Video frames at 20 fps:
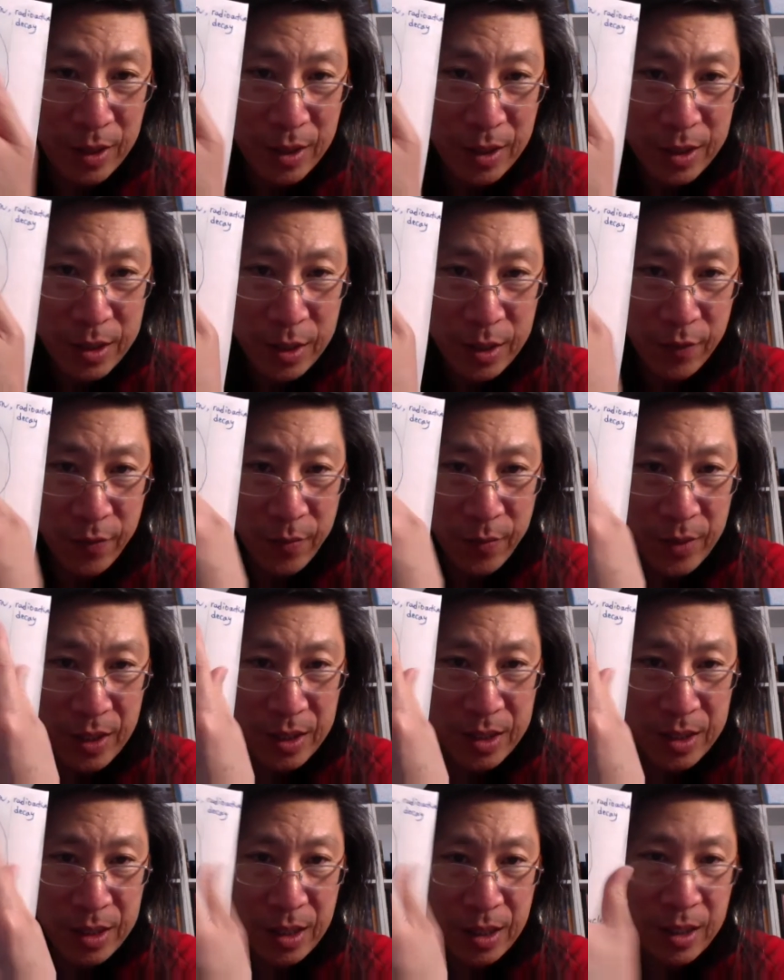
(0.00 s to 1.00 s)
stuff from the
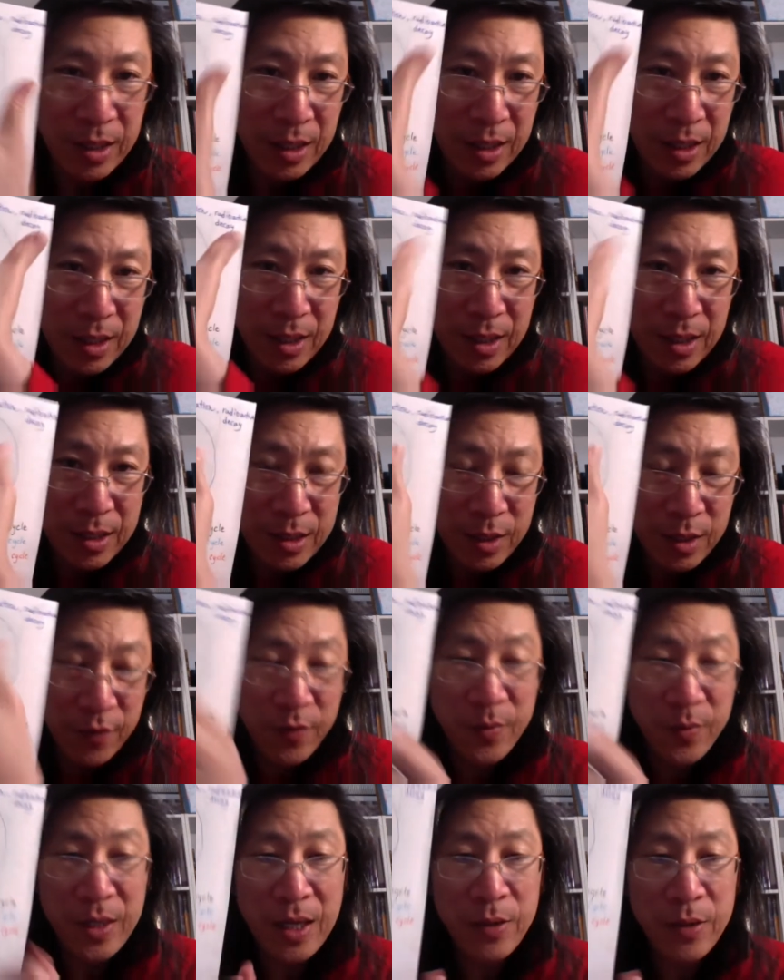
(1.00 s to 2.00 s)
inside and stuff
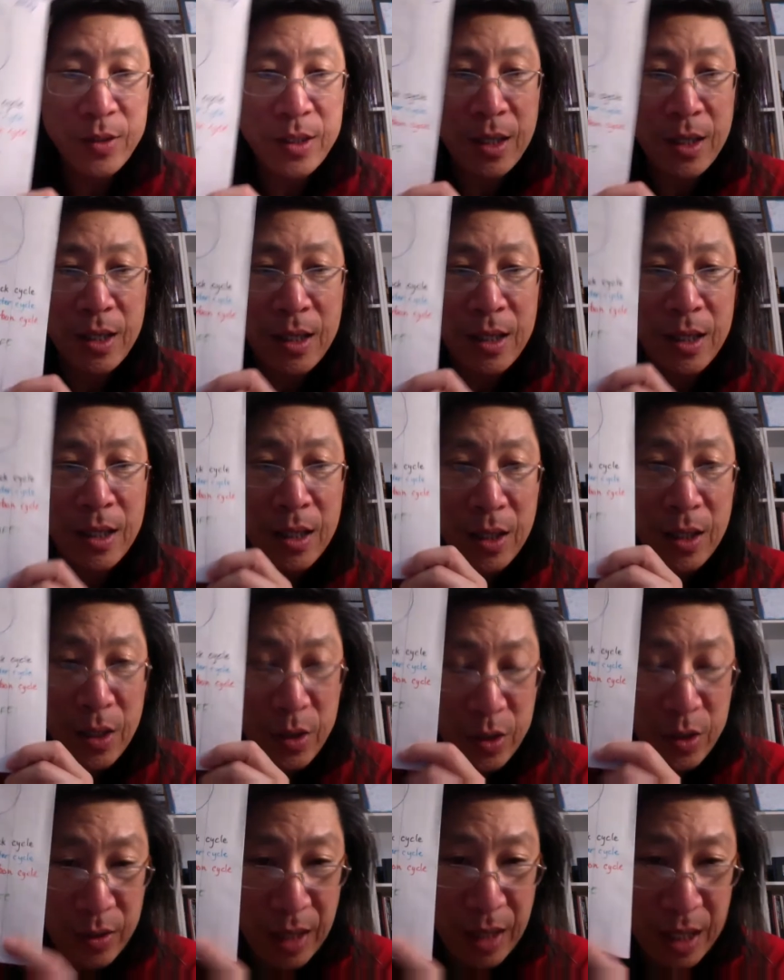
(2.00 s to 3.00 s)
from the outside.
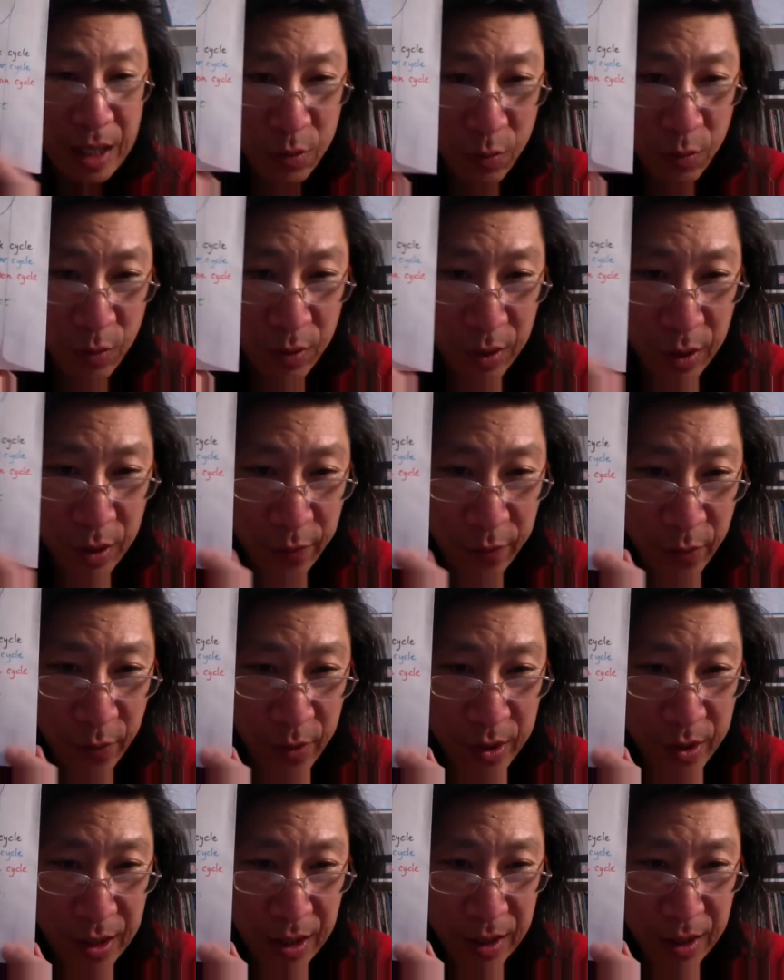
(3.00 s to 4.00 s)
So that's what we're looking for, the
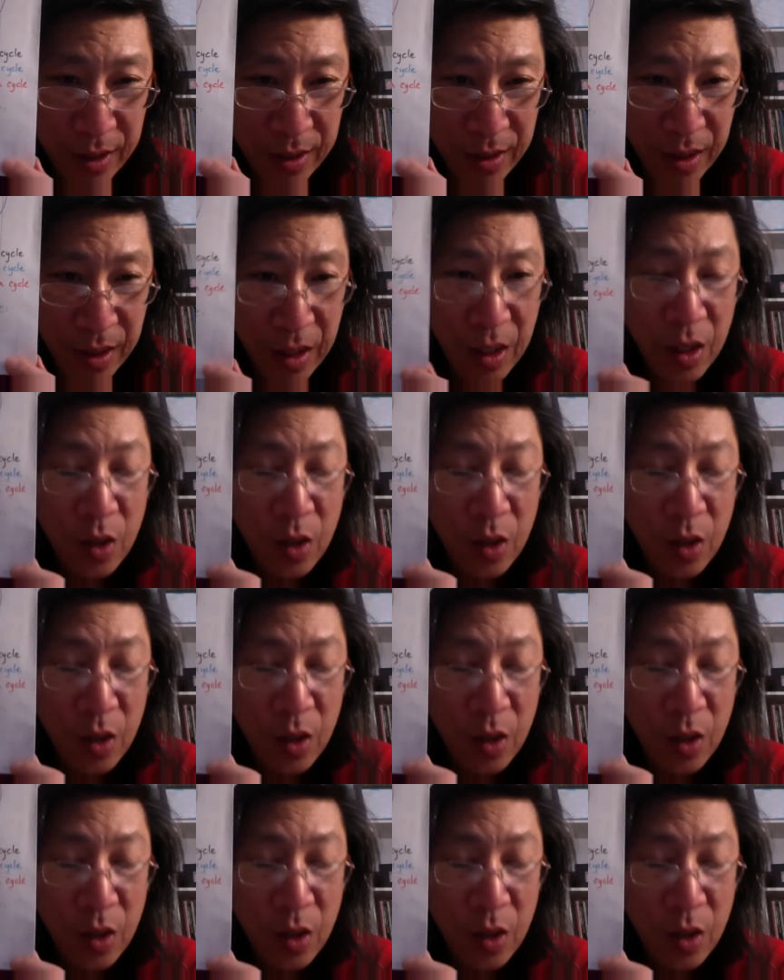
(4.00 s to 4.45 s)
second thing.